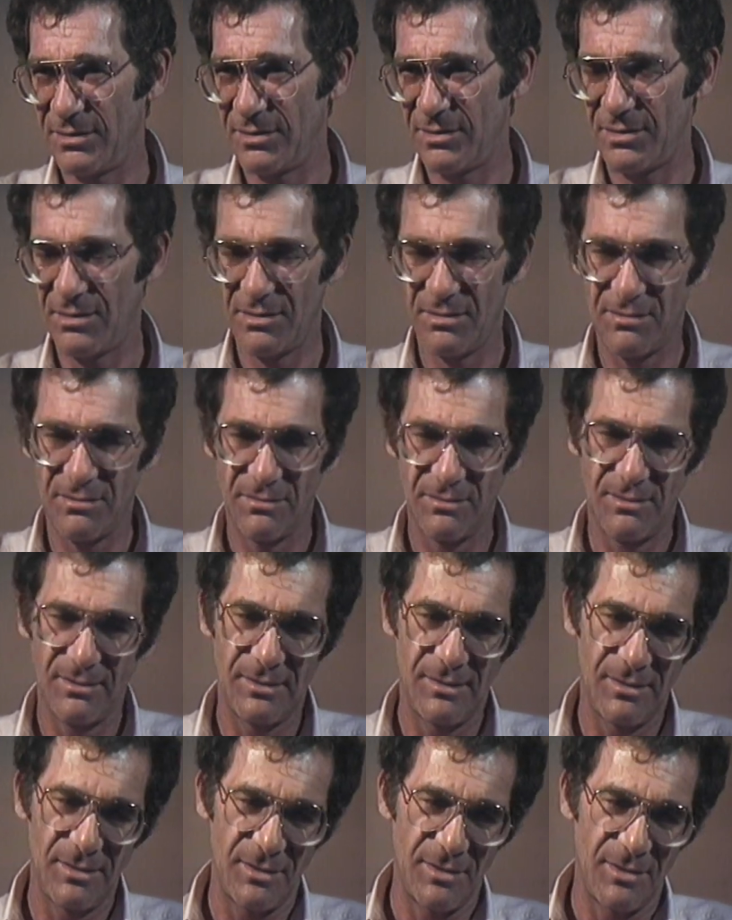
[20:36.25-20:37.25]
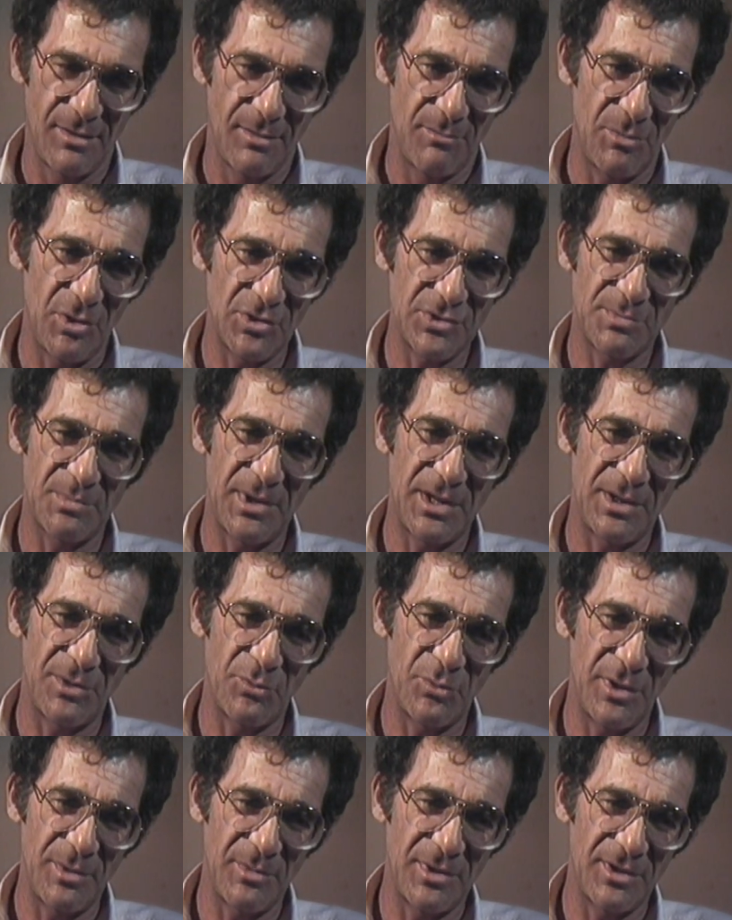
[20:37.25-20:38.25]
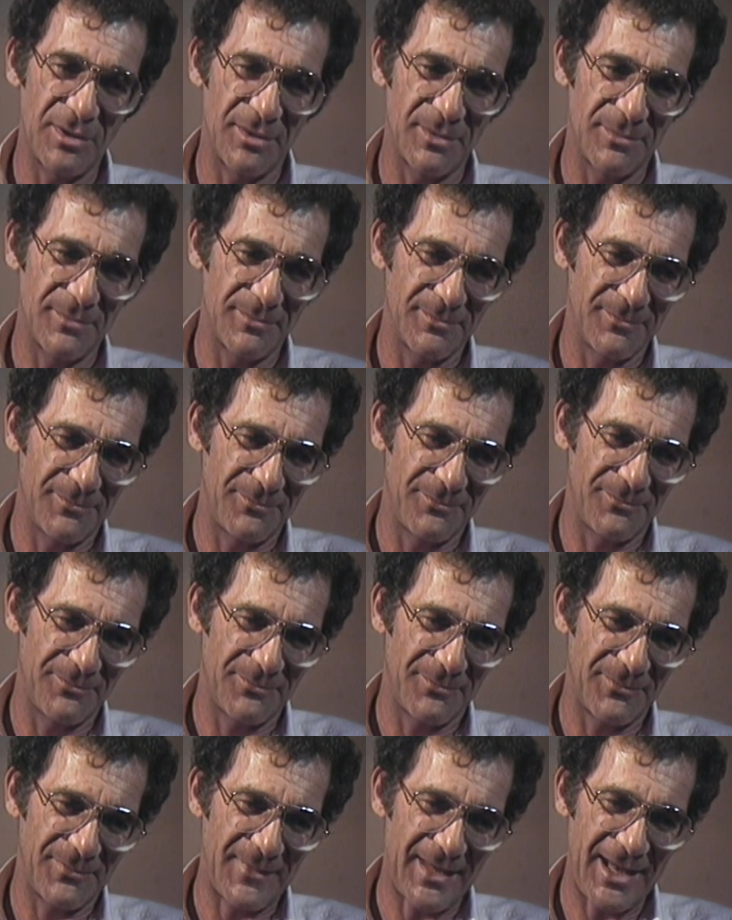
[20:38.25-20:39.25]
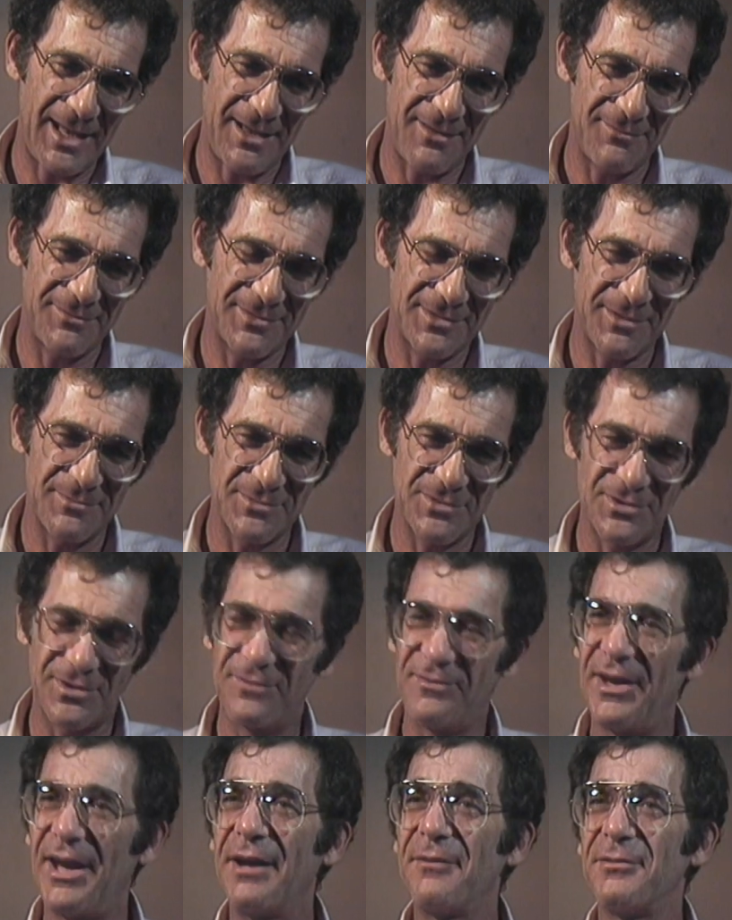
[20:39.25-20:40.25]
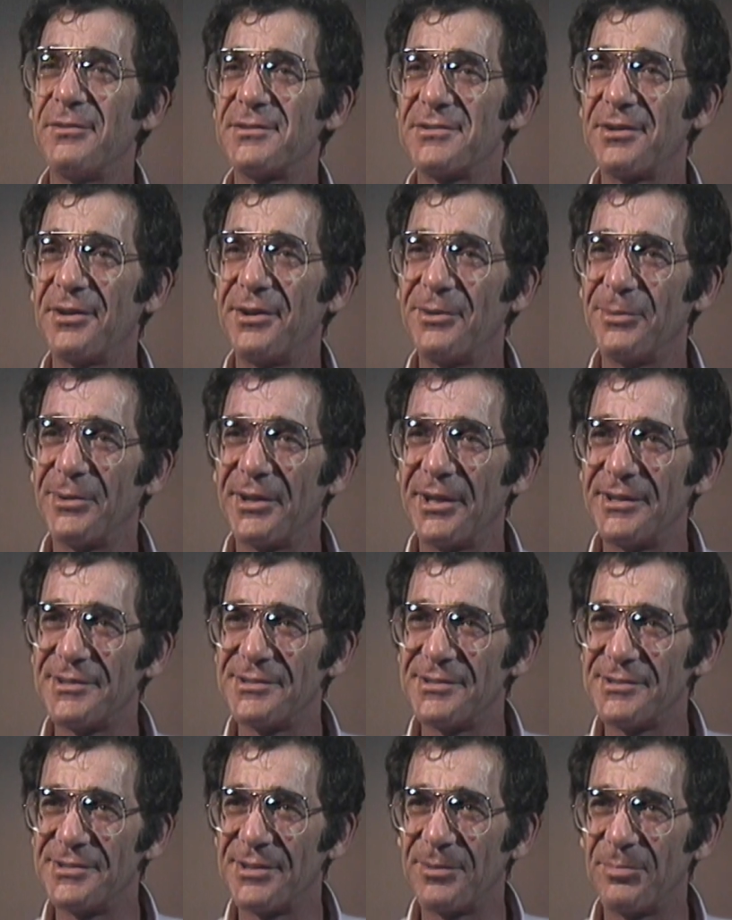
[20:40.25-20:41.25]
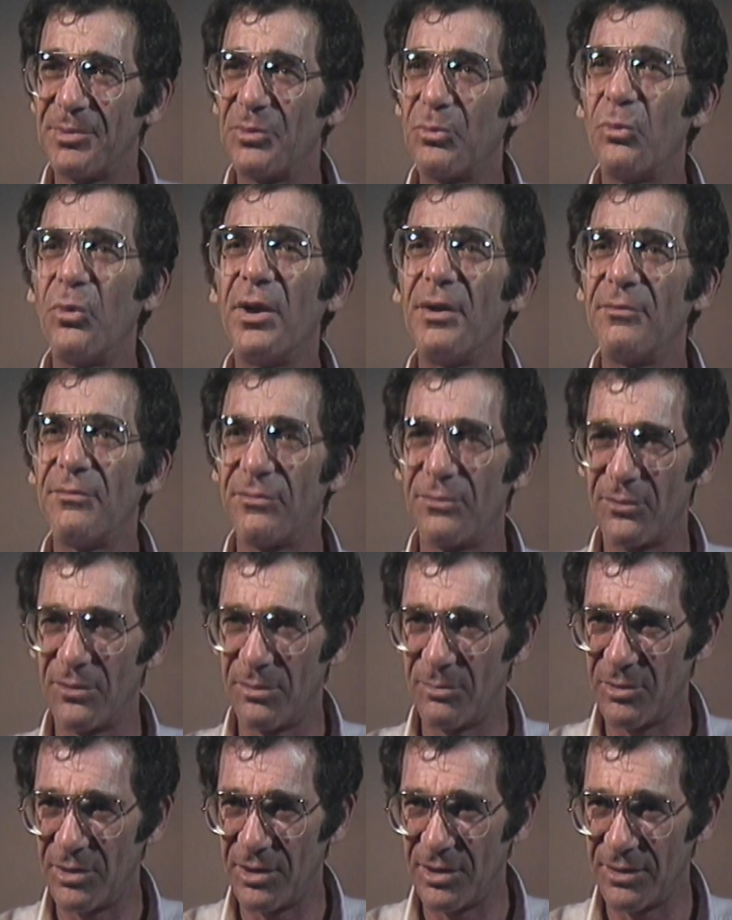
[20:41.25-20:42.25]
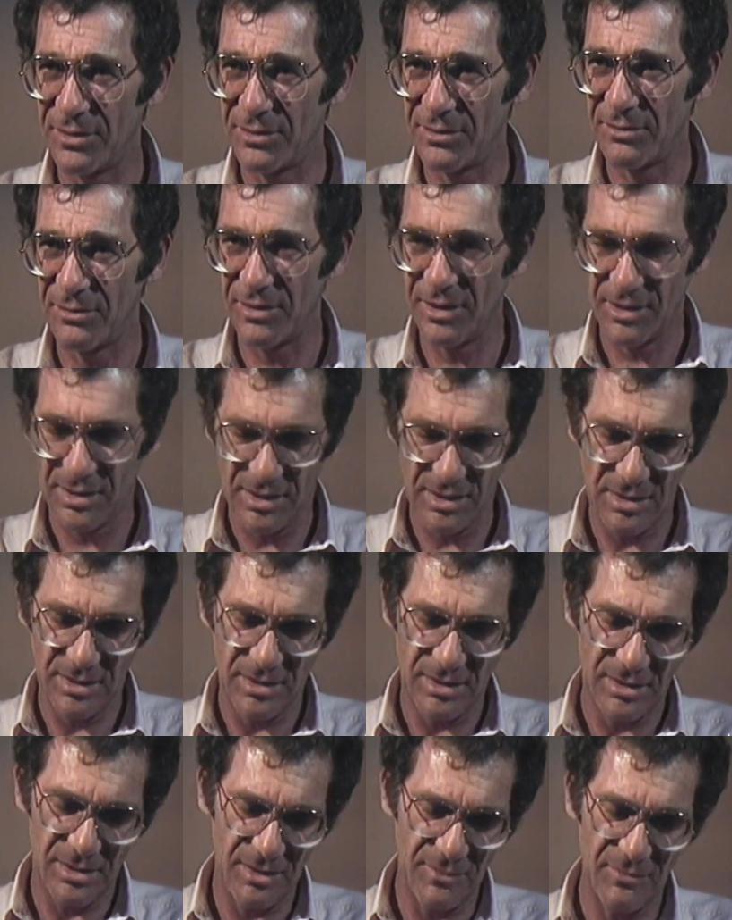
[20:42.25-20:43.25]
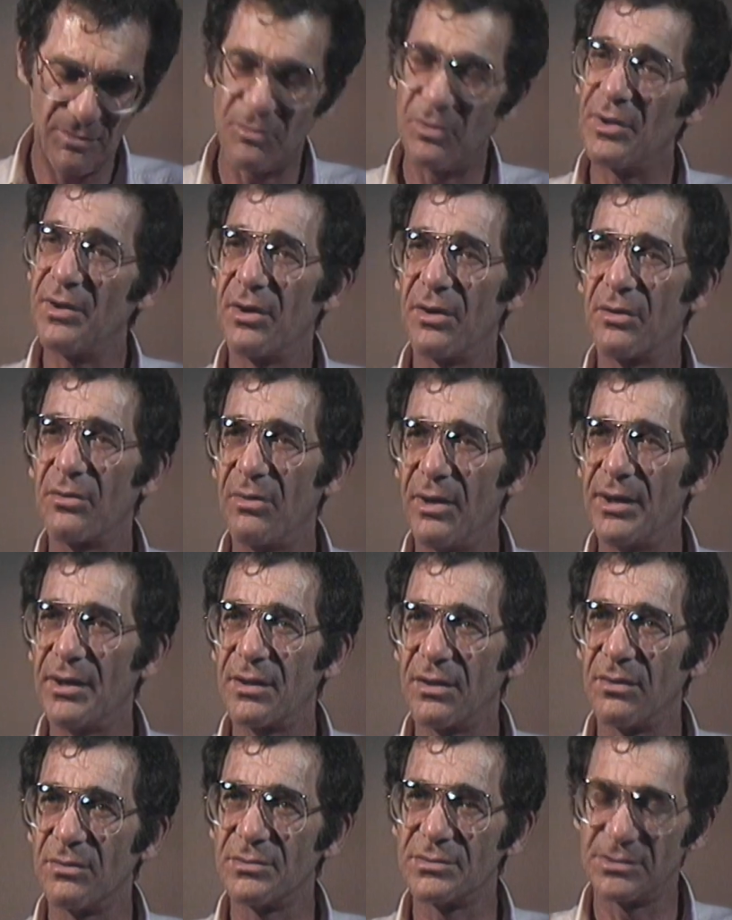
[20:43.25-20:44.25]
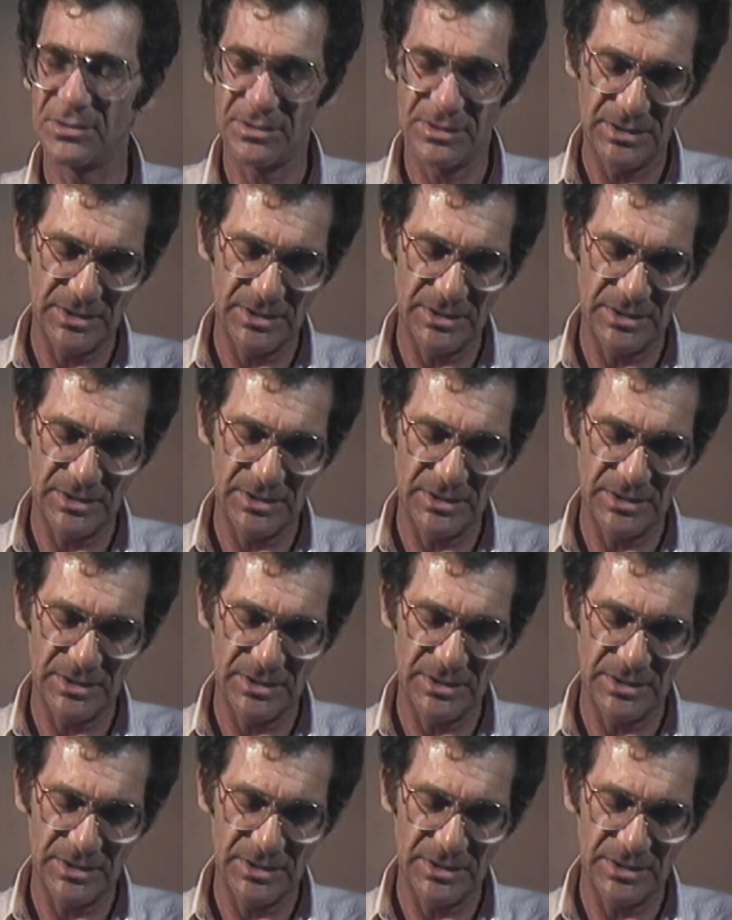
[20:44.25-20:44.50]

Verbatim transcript: Uh, most men and women are have some sort of adversary relationship in one form or another going, even when they're quite close.